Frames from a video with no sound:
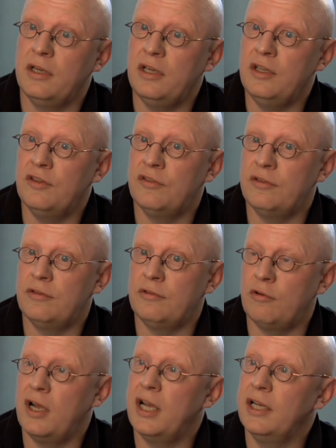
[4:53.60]
is
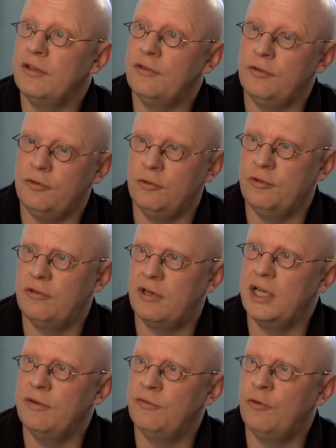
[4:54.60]
trying to derive